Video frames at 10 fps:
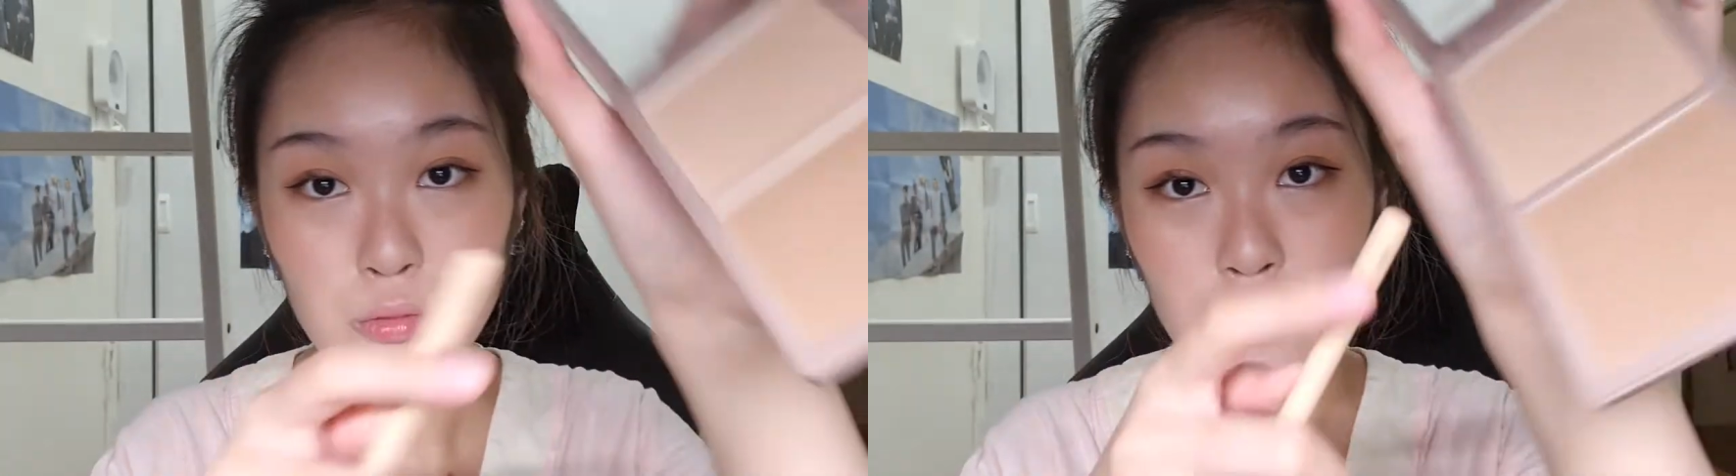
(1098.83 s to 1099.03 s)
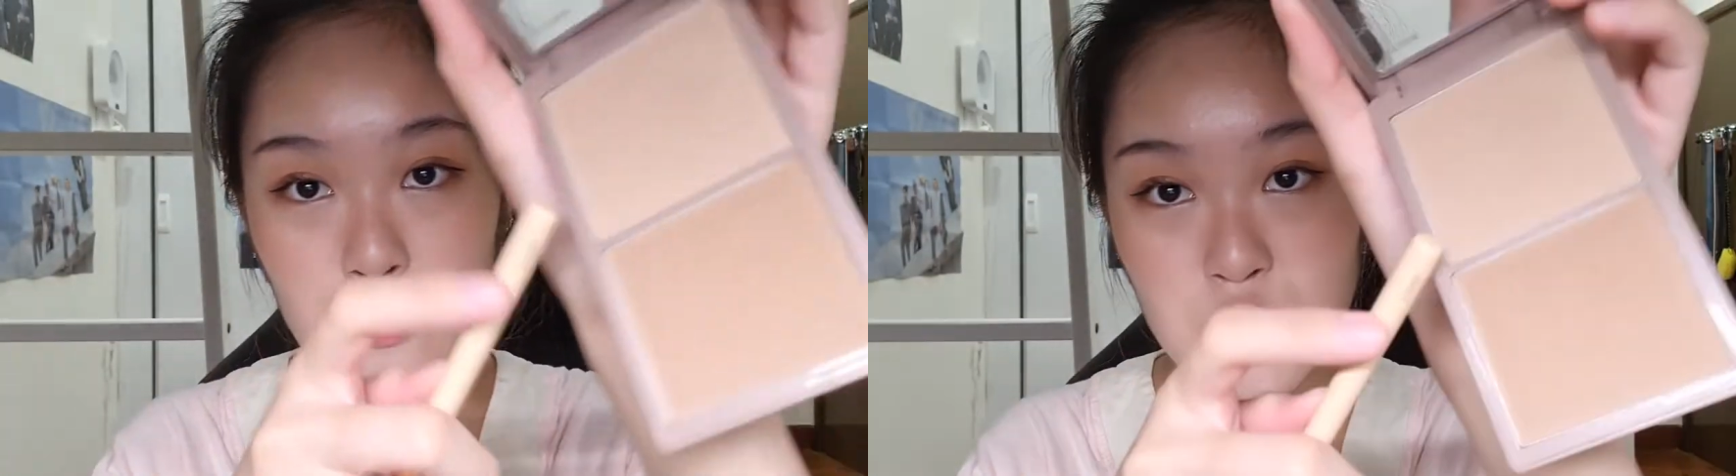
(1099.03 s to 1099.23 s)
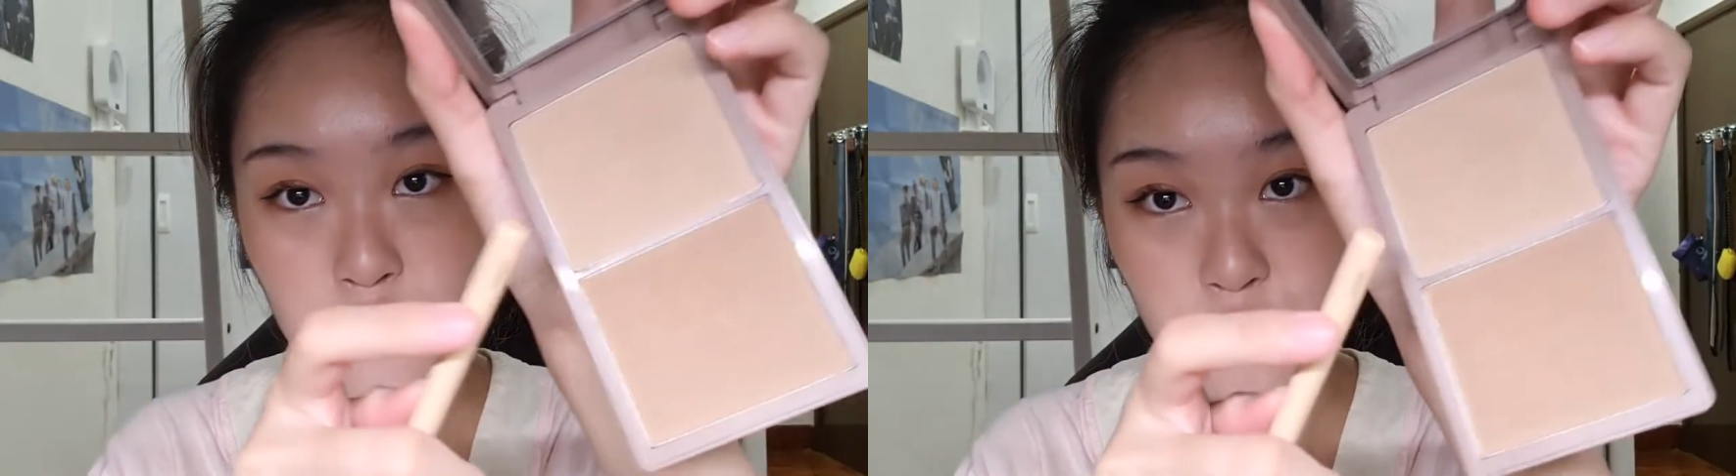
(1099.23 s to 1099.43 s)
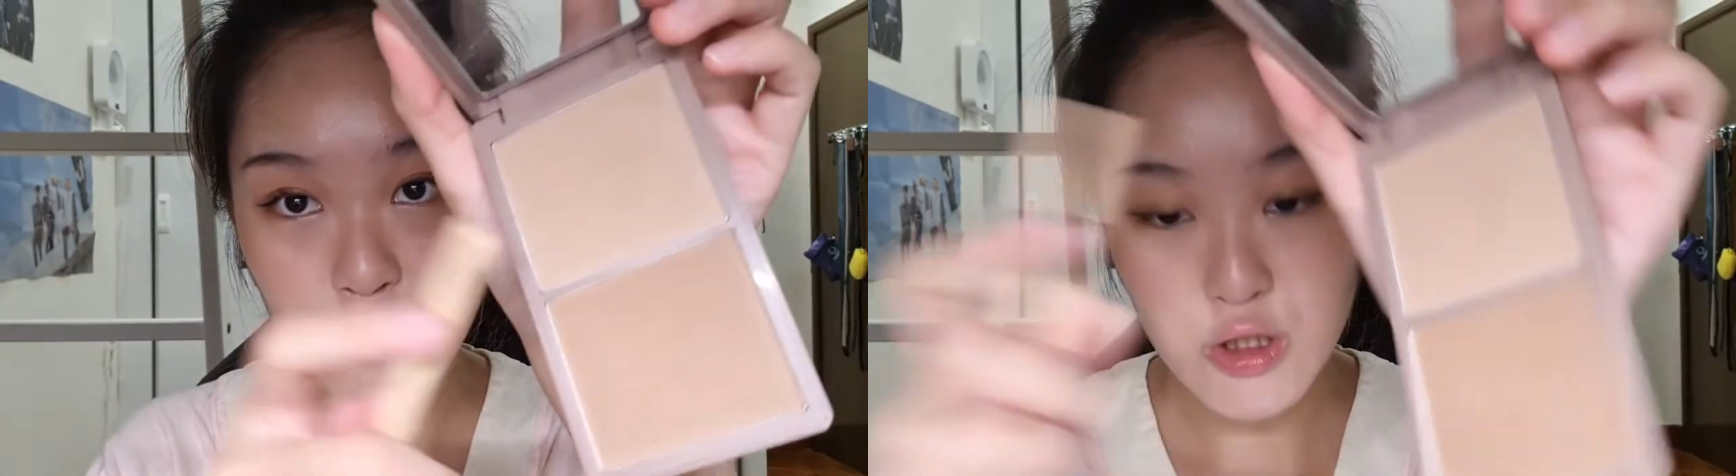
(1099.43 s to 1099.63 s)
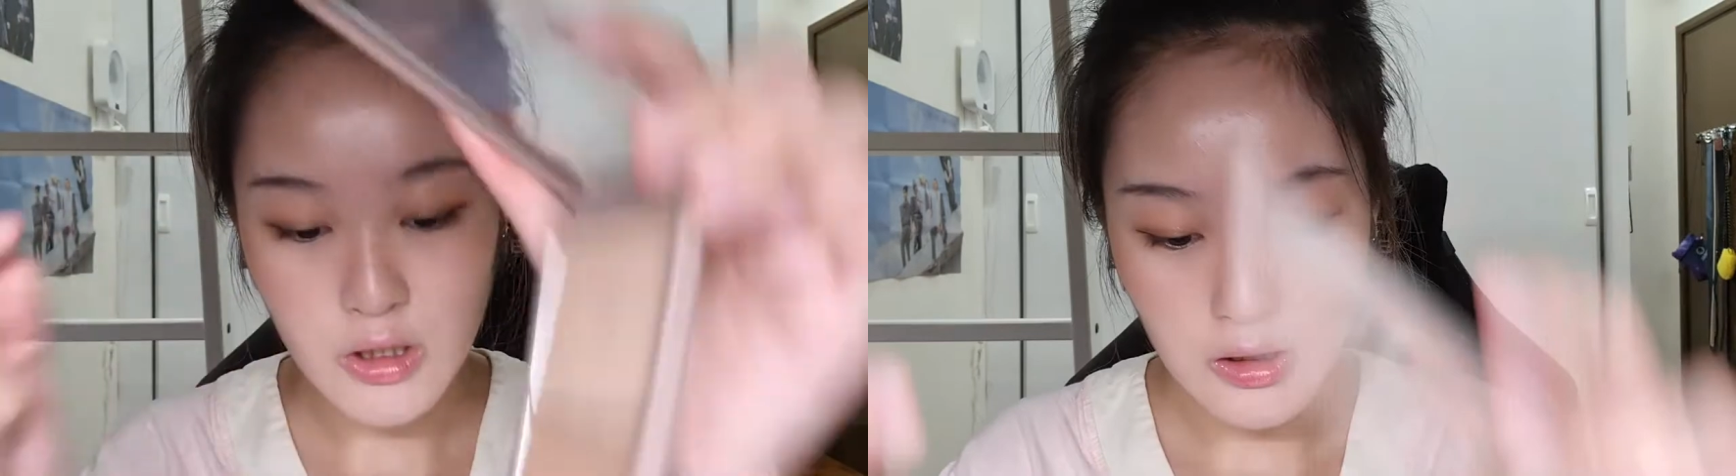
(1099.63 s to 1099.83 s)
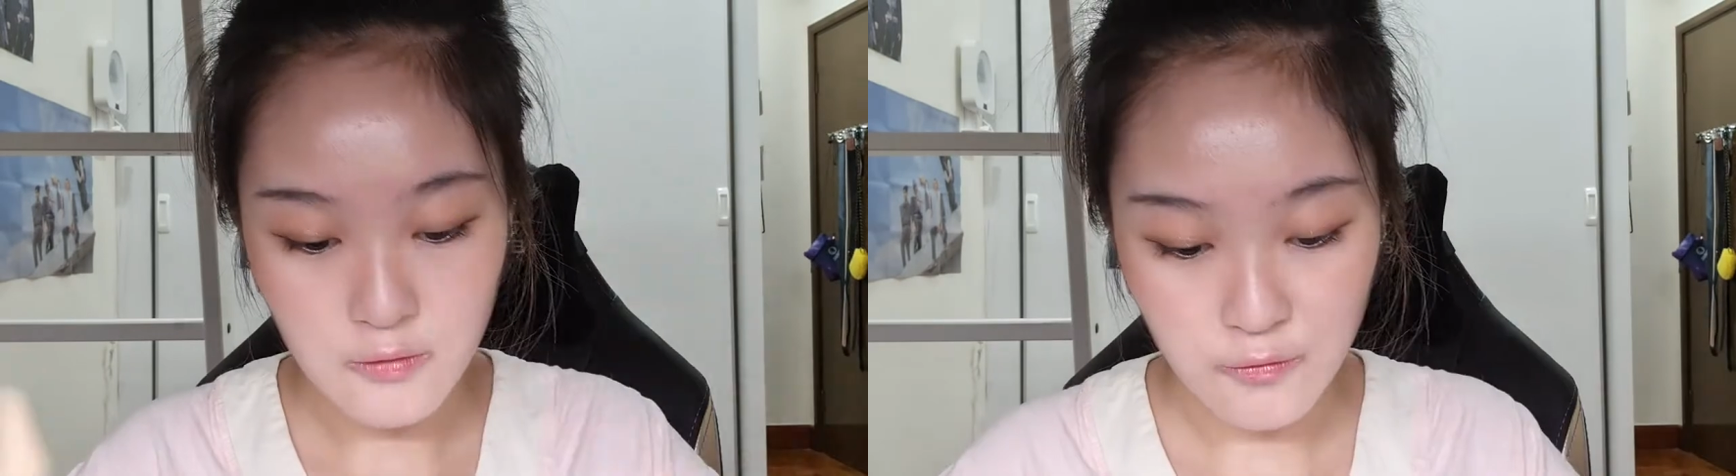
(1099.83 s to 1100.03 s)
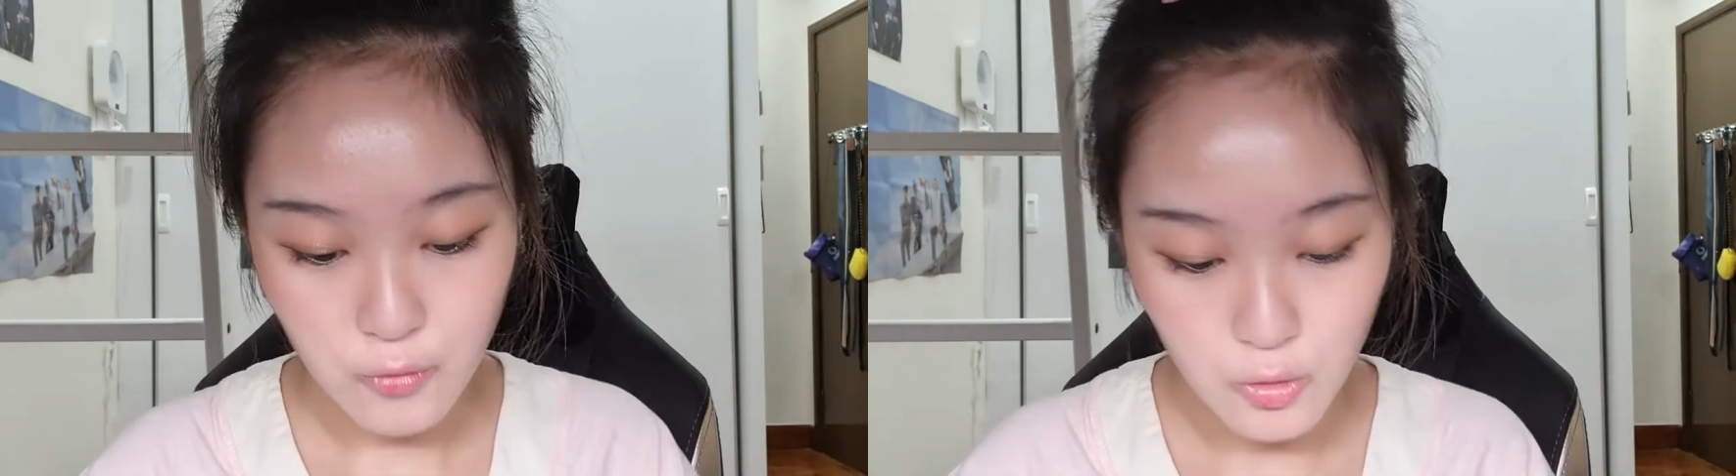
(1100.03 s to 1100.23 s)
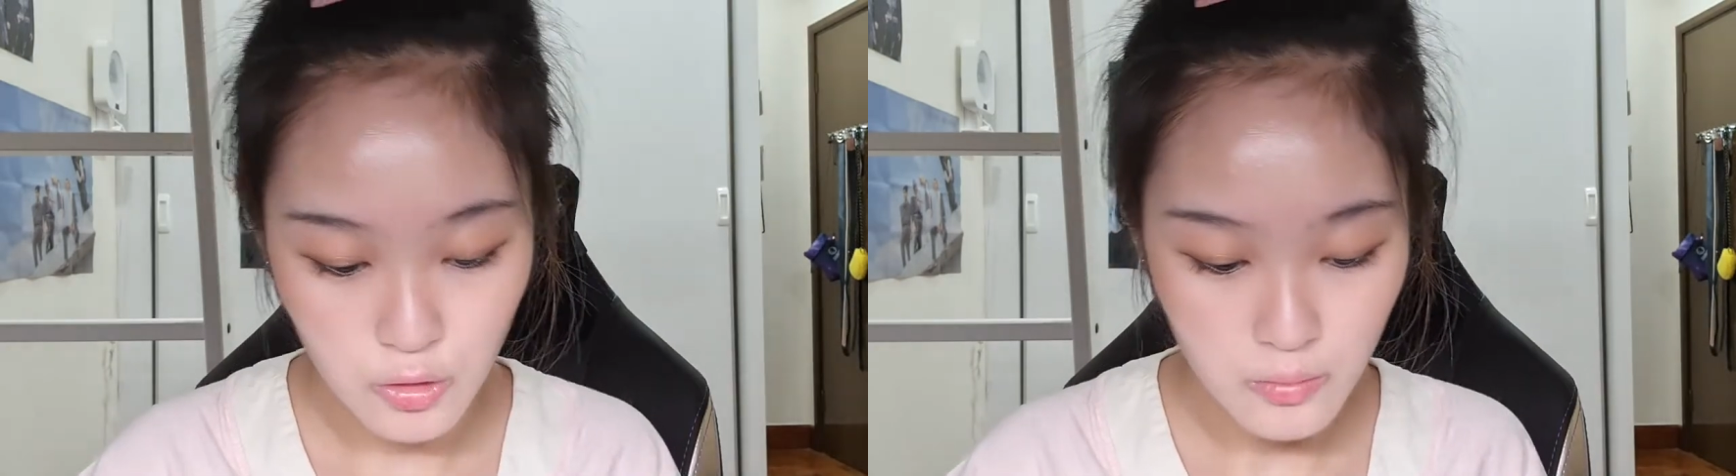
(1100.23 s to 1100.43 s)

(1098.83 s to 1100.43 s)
gonna use the first shade for